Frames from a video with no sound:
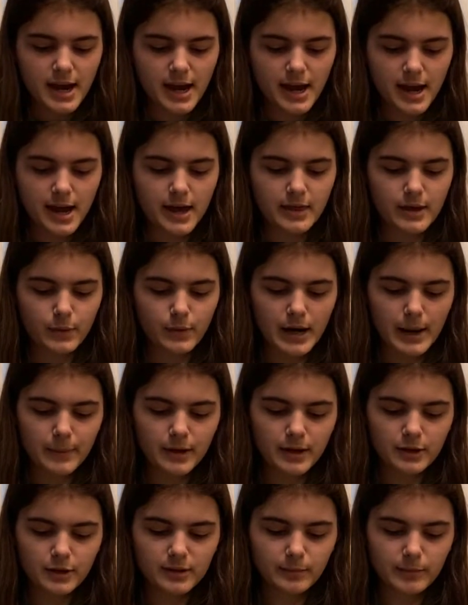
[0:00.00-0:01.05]
And then what I'm
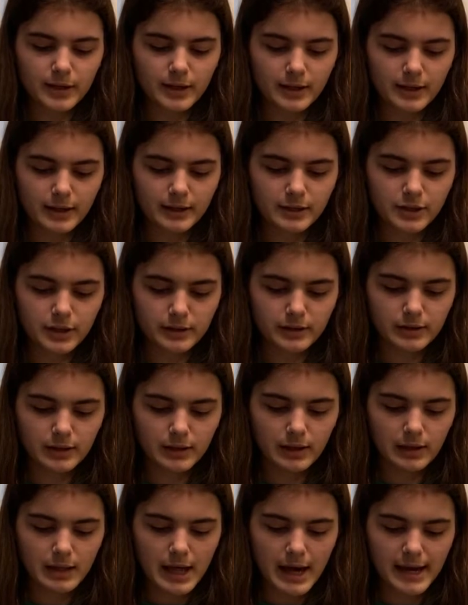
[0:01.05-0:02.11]
going to do is I'm going to just
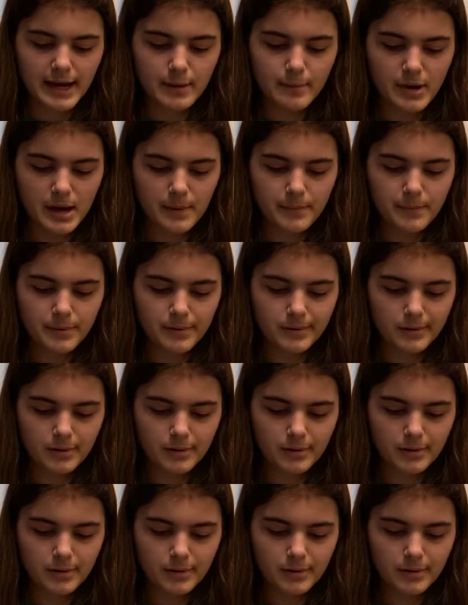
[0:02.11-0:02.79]
line them up